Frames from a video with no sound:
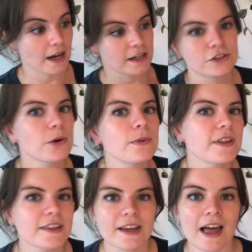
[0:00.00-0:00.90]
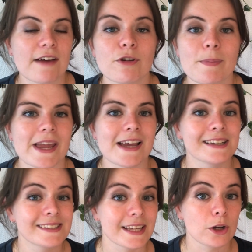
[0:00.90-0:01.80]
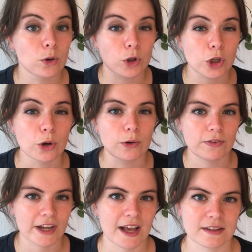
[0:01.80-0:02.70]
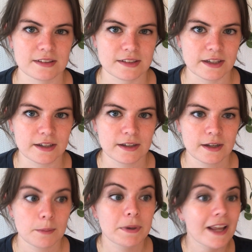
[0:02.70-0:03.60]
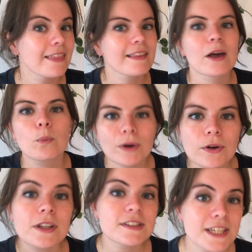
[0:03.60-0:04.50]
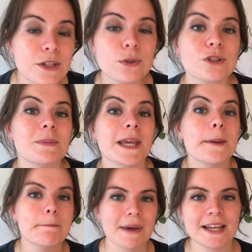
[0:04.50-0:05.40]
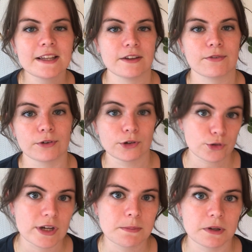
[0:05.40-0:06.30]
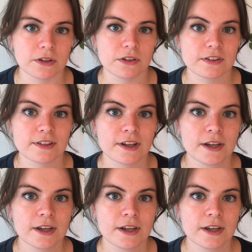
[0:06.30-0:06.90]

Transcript: I don't think there'll ever be a single cure for cancer, but I think there will continue to be many different treatments.